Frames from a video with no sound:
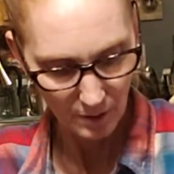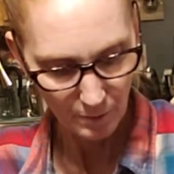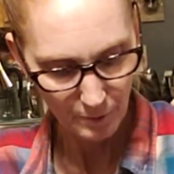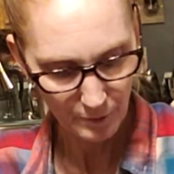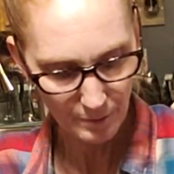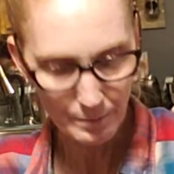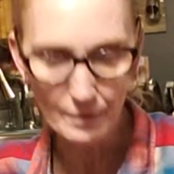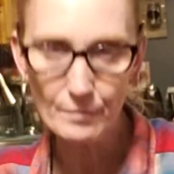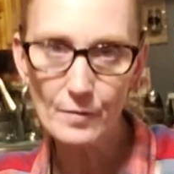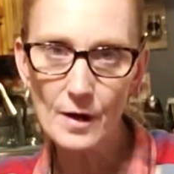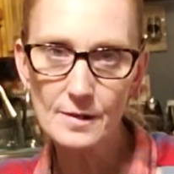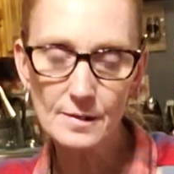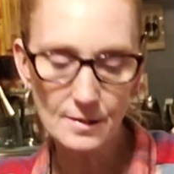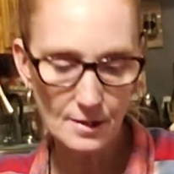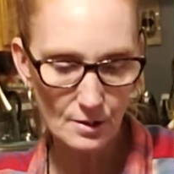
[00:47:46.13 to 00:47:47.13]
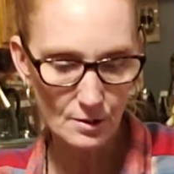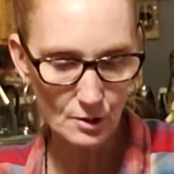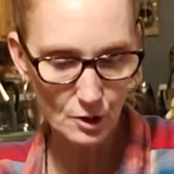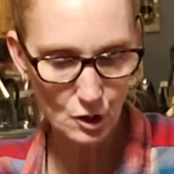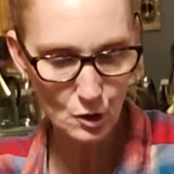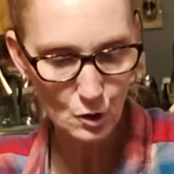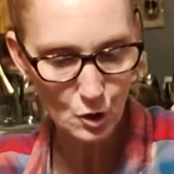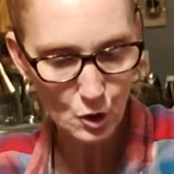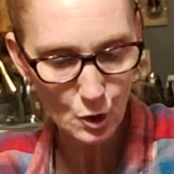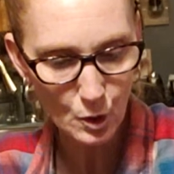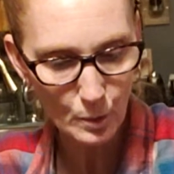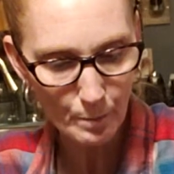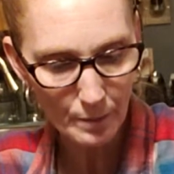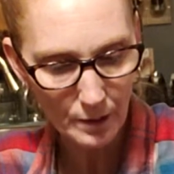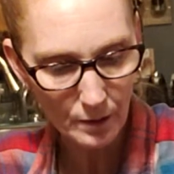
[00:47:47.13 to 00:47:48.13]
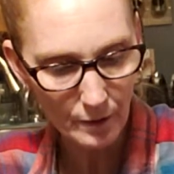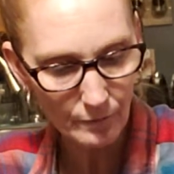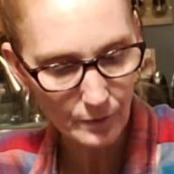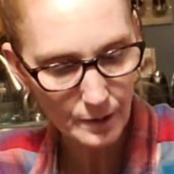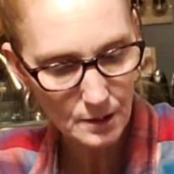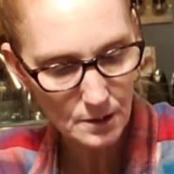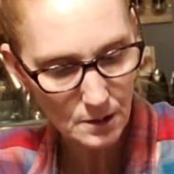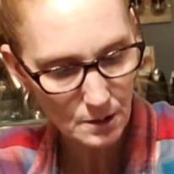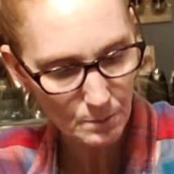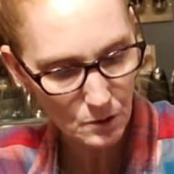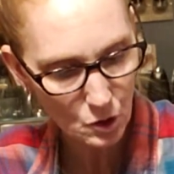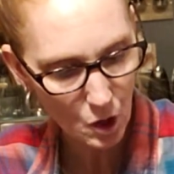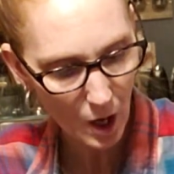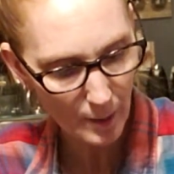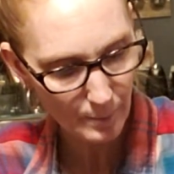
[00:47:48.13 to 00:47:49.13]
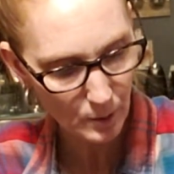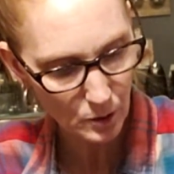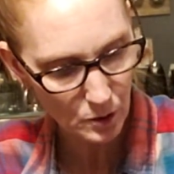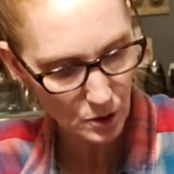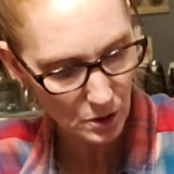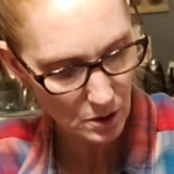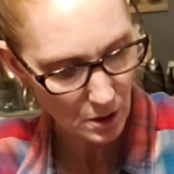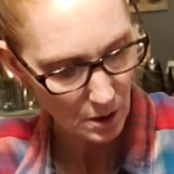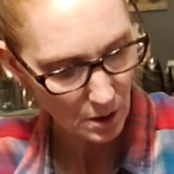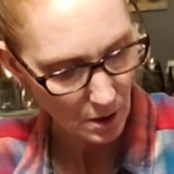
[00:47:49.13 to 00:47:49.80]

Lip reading: with my friends here on YouTube, my lovely subscribers.